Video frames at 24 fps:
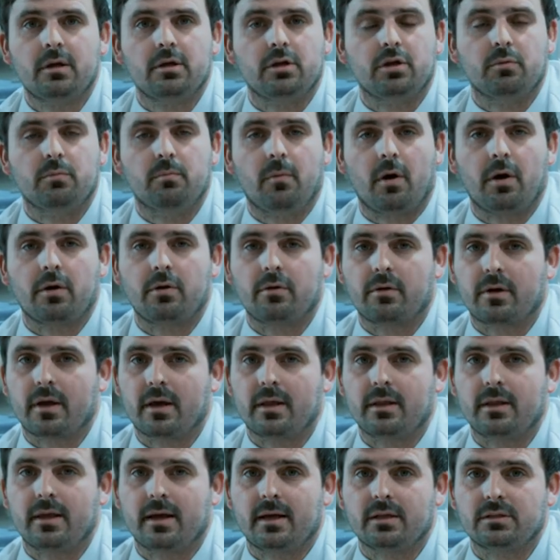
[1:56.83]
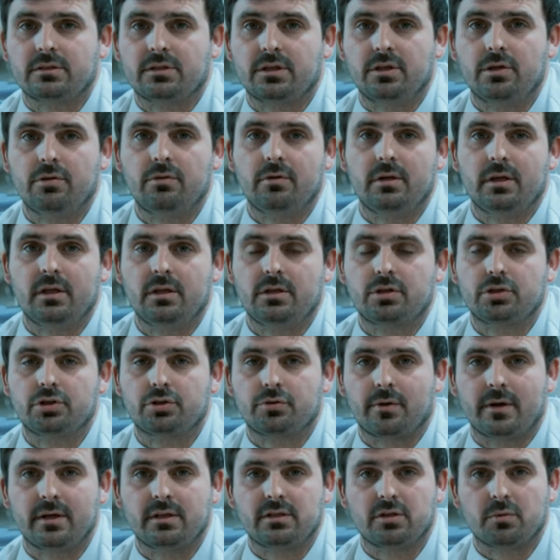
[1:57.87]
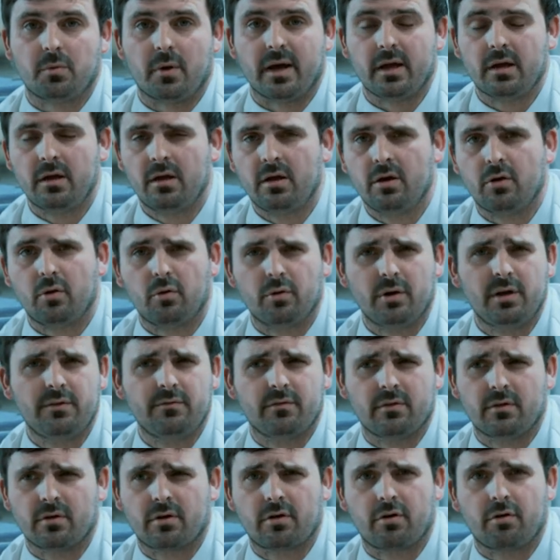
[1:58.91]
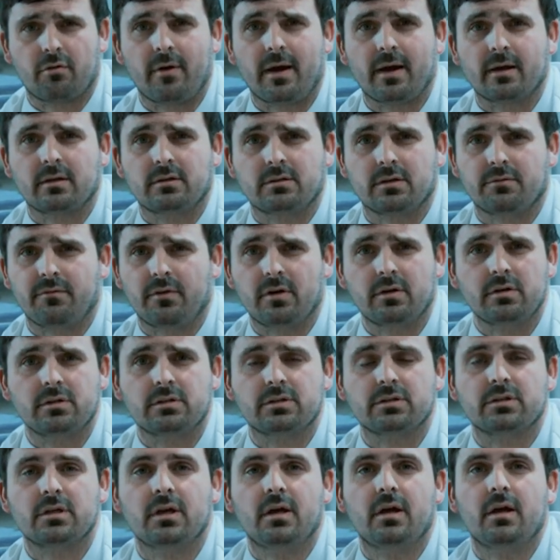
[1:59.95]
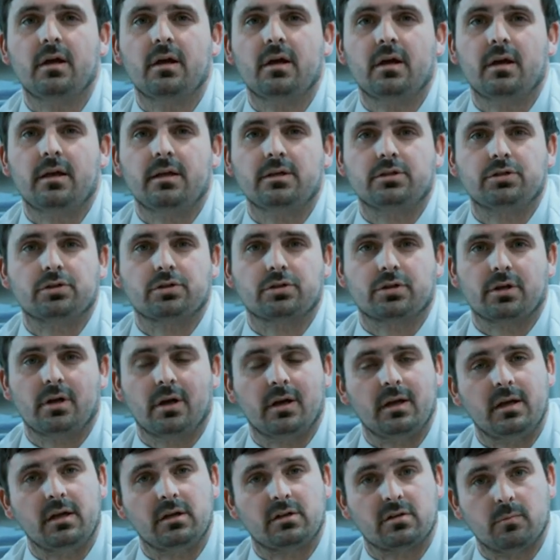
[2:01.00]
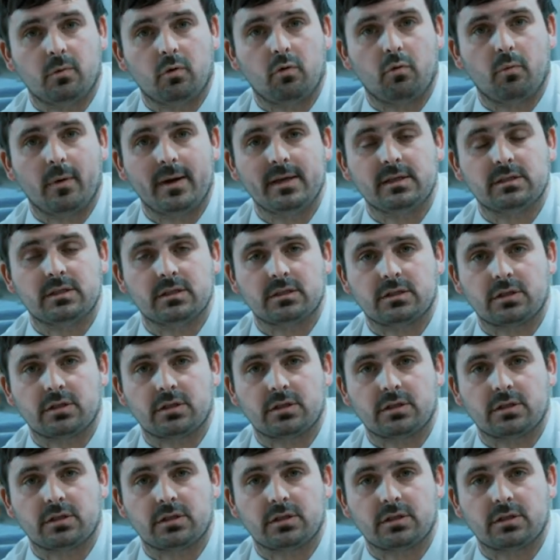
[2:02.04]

you might not get the answer you need straight away or even the correct device. It's just going to lead to more wasted